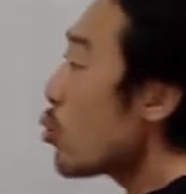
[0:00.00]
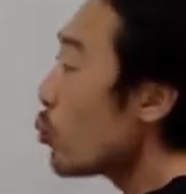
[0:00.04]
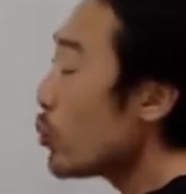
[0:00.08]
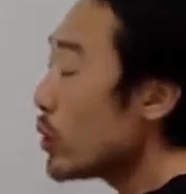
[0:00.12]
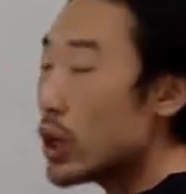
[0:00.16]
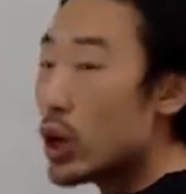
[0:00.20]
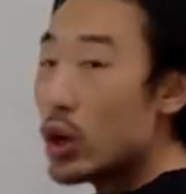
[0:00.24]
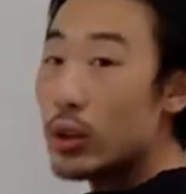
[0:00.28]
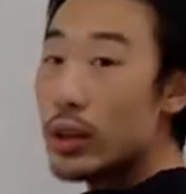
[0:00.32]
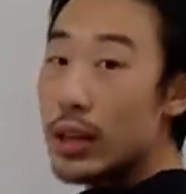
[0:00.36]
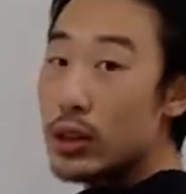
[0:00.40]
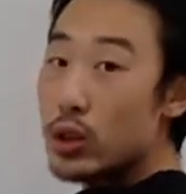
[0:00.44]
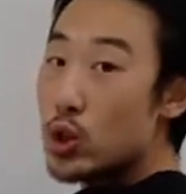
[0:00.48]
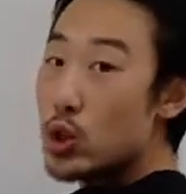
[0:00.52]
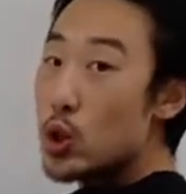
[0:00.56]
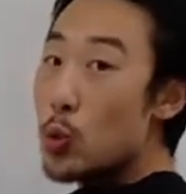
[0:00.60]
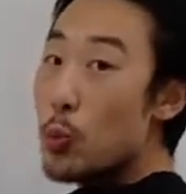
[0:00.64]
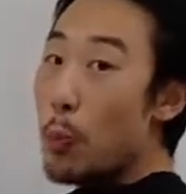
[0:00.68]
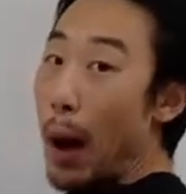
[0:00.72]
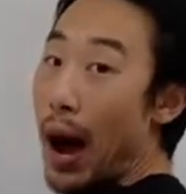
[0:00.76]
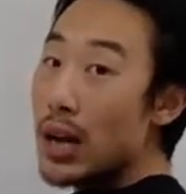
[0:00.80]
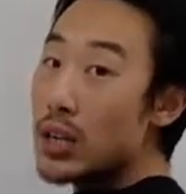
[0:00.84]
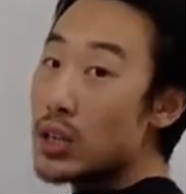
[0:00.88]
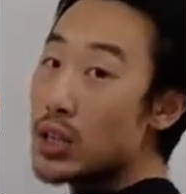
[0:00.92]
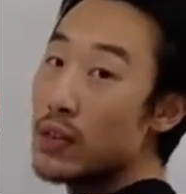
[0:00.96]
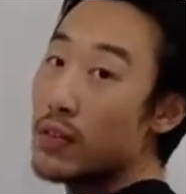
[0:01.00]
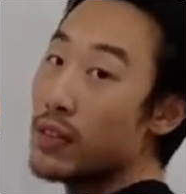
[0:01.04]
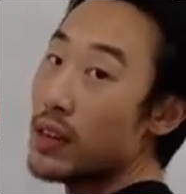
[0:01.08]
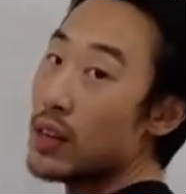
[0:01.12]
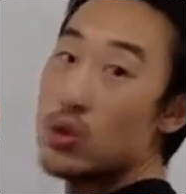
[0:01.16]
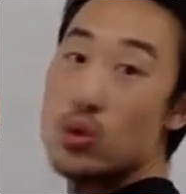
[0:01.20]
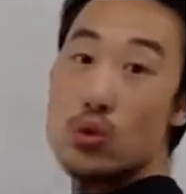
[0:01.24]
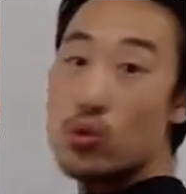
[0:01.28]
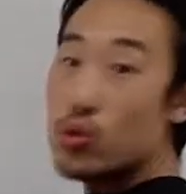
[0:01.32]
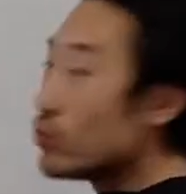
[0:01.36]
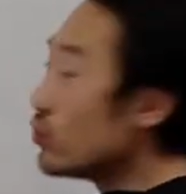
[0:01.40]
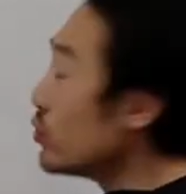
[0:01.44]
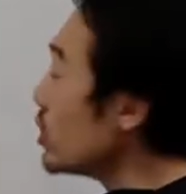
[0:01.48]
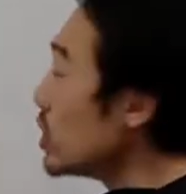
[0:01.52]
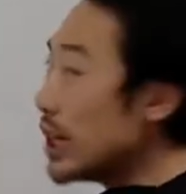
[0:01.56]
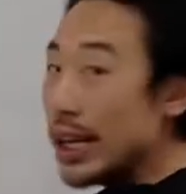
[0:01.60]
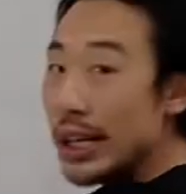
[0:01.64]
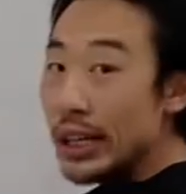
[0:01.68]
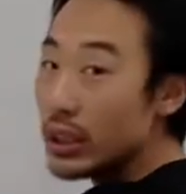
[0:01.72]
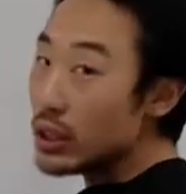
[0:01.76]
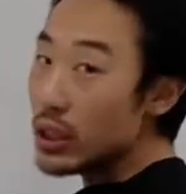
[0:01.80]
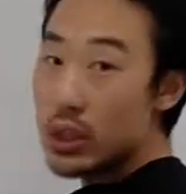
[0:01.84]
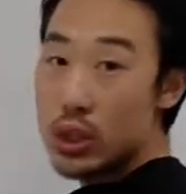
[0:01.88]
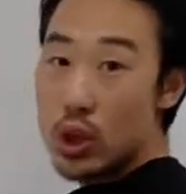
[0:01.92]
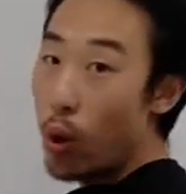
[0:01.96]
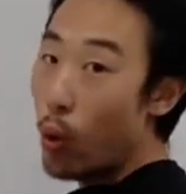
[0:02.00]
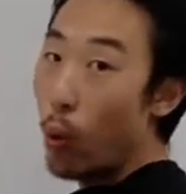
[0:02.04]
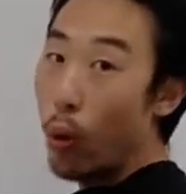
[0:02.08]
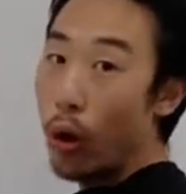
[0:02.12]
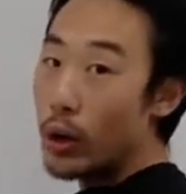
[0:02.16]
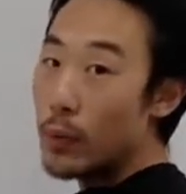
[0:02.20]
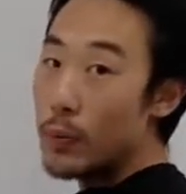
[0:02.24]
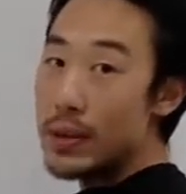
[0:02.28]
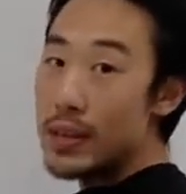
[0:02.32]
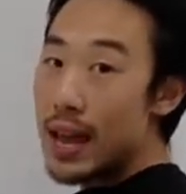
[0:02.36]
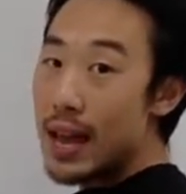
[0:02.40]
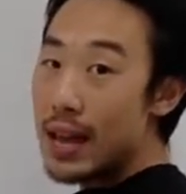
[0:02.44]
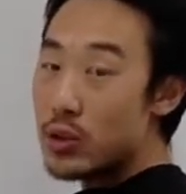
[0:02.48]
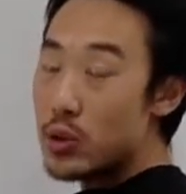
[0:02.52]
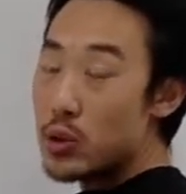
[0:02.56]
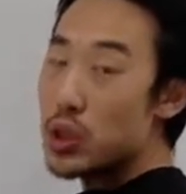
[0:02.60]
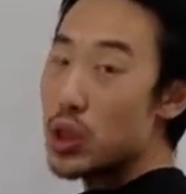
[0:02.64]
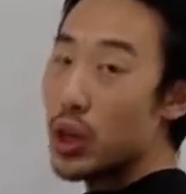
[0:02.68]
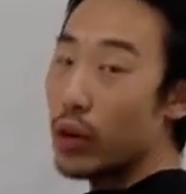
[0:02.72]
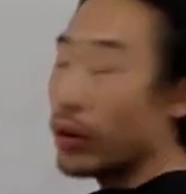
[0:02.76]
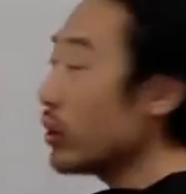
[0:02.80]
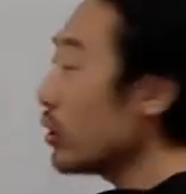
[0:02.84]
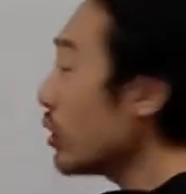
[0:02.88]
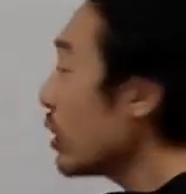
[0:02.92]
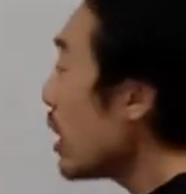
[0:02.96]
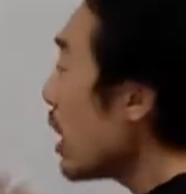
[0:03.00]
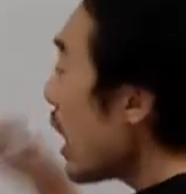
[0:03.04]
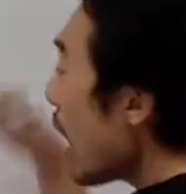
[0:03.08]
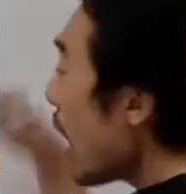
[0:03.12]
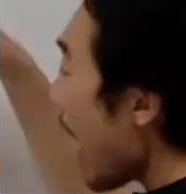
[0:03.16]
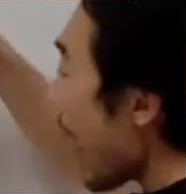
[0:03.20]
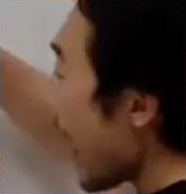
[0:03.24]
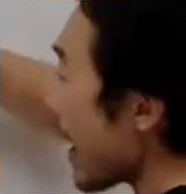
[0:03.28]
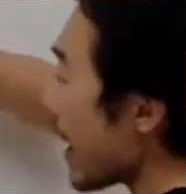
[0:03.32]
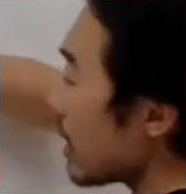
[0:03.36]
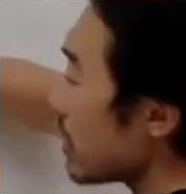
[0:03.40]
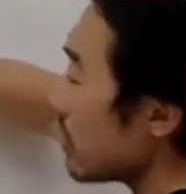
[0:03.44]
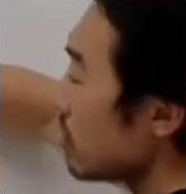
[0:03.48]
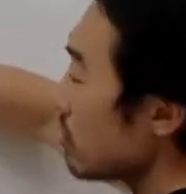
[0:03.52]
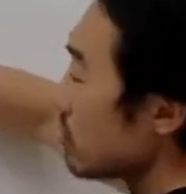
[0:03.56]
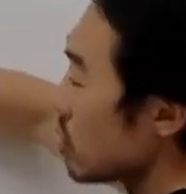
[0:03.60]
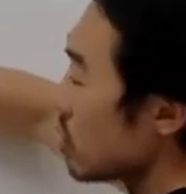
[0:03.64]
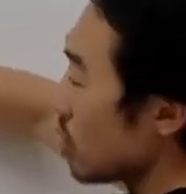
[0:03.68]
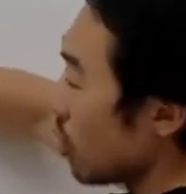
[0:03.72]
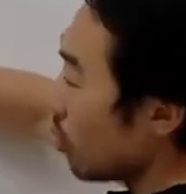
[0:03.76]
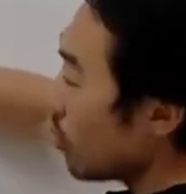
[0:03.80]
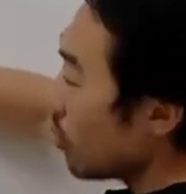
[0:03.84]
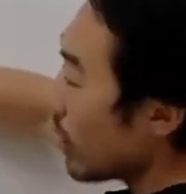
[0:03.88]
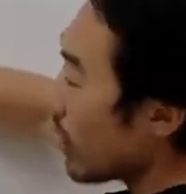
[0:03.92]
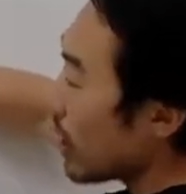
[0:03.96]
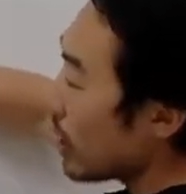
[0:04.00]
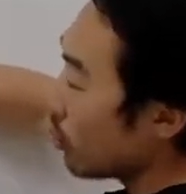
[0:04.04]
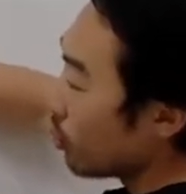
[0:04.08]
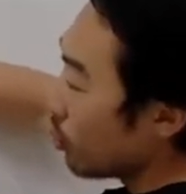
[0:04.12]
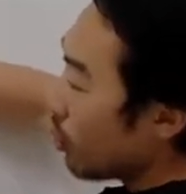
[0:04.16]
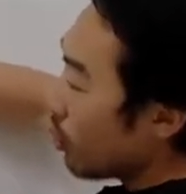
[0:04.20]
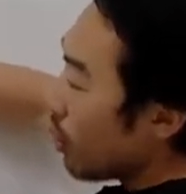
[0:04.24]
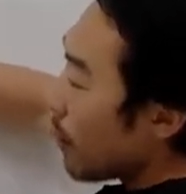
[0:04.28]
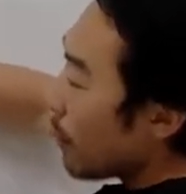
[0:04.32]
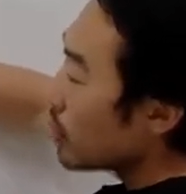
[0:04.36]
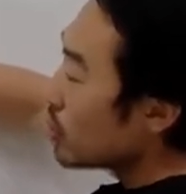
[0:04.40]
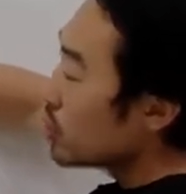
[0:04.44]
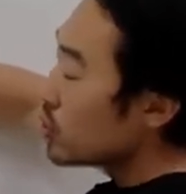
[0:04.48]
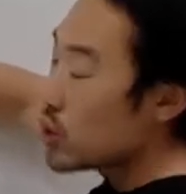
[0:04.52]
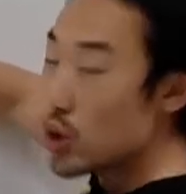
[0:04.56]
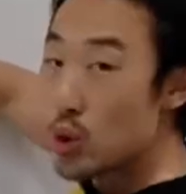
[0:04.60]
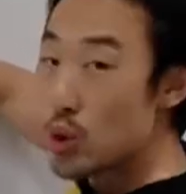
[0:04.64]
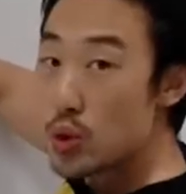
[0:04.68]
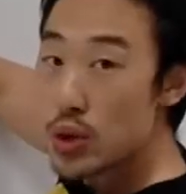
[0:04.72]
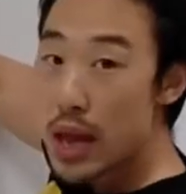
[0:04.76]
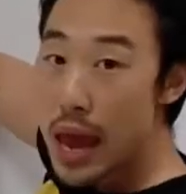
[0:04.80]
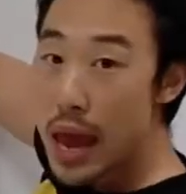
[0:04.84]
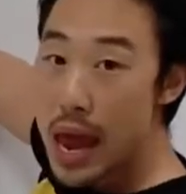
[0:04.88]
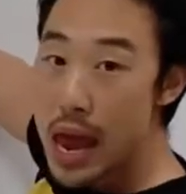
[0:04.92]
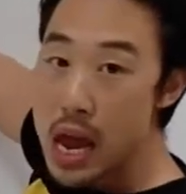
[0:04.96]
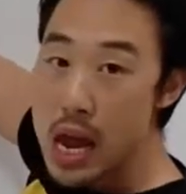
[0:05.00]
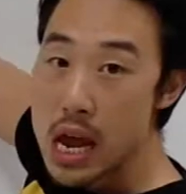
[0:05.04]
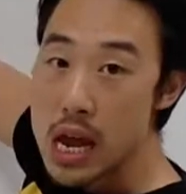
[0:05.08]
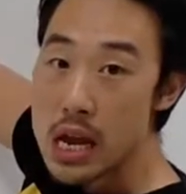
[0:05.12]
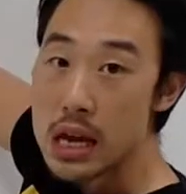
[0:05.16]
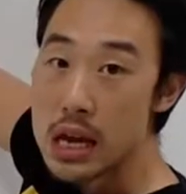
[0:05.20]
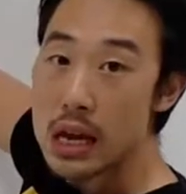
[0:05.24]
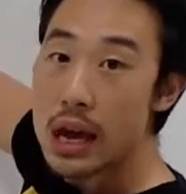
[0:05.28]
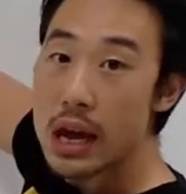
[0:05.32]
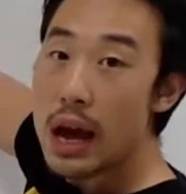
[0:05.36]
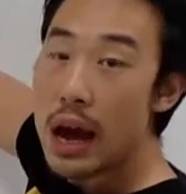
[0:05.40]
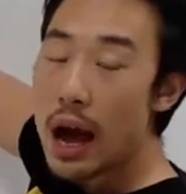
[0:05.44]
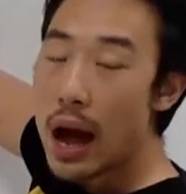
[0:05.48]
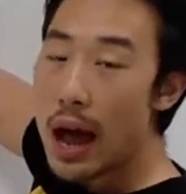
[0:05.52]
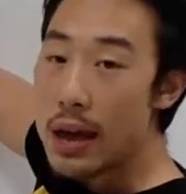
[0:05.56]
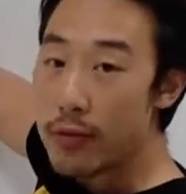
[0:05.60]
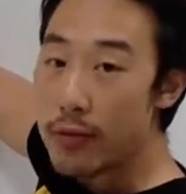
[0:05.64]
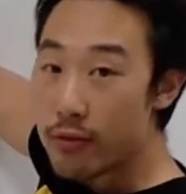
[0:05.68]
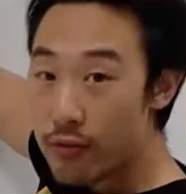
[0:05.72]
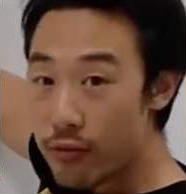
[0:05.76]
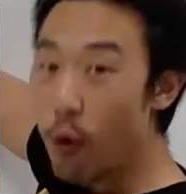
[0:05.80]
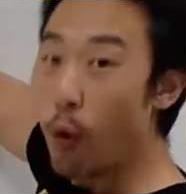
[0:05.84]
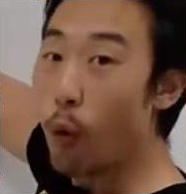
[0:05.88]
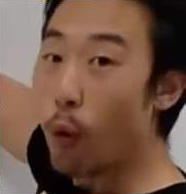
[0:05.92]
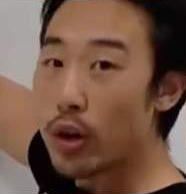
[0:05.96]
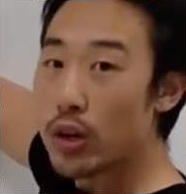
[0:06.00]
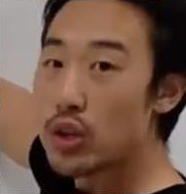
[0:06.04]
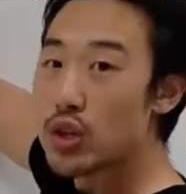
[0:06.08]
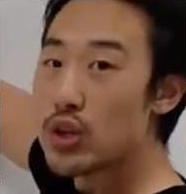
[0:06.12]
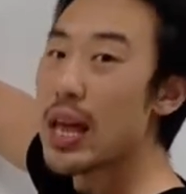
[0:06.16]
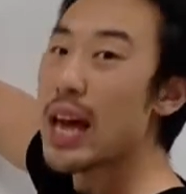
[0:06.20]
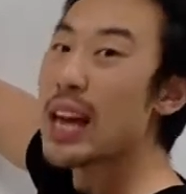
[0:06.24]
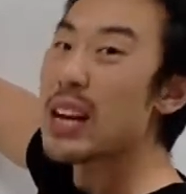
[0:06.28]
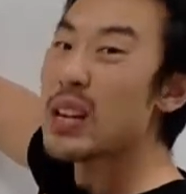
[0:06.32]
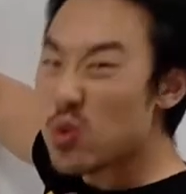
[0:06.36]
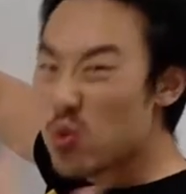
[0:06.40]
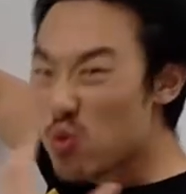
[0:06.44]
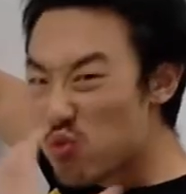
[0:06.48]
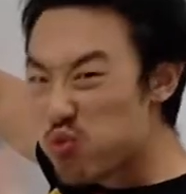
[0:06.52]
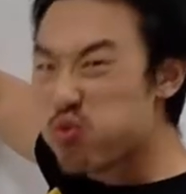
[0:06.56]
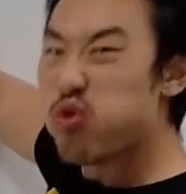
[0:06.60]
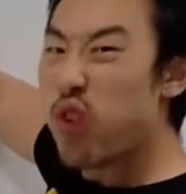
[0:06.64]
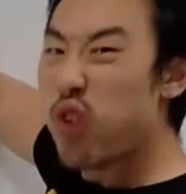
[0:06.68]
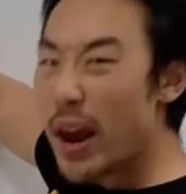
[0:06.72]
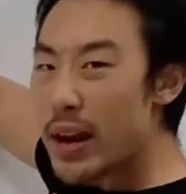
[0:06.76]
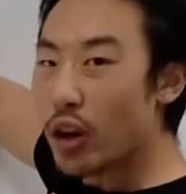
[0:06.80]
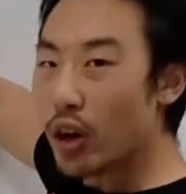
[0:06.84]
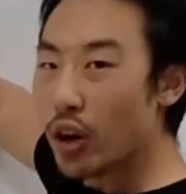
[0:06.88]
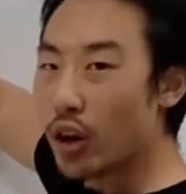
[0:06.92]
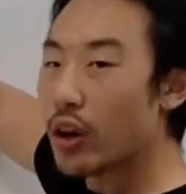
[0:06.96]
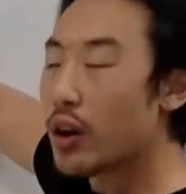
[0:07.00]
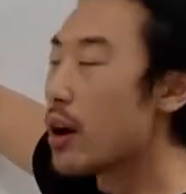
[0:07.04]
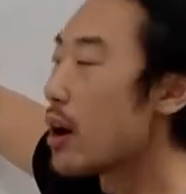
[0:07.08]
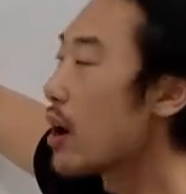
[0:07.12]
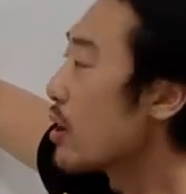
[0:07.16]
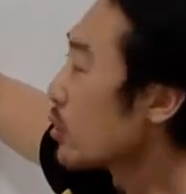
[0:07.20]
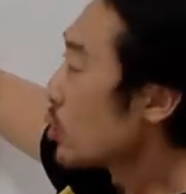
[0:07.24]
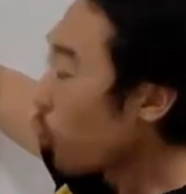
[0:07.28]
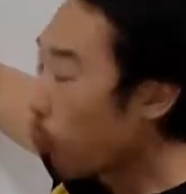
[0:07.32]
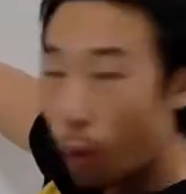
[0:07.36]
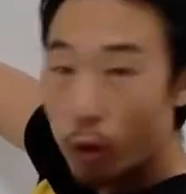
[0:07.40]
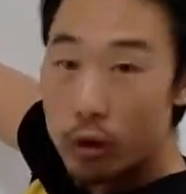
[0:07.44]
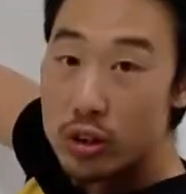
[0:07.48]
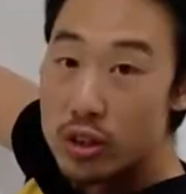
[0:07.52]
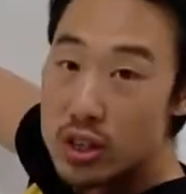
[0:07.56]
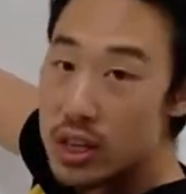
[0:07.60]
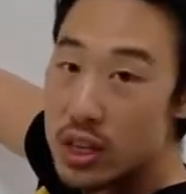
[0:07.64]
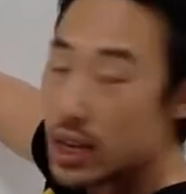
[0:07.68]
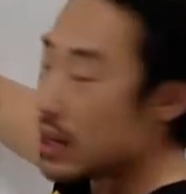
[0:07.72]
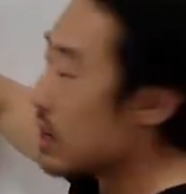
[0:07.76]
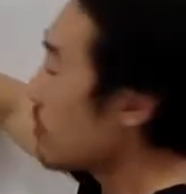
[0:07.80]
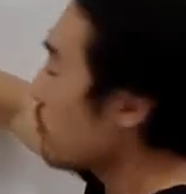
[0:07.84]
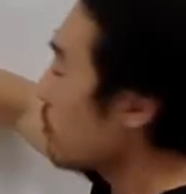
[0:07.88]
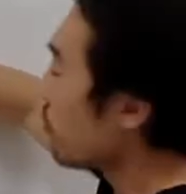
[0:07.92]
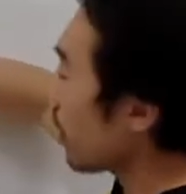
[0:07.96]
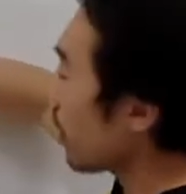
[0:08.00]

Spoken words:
we know that two positive things really don't want to be next to each other, and so it'll produce a force that is greater towards the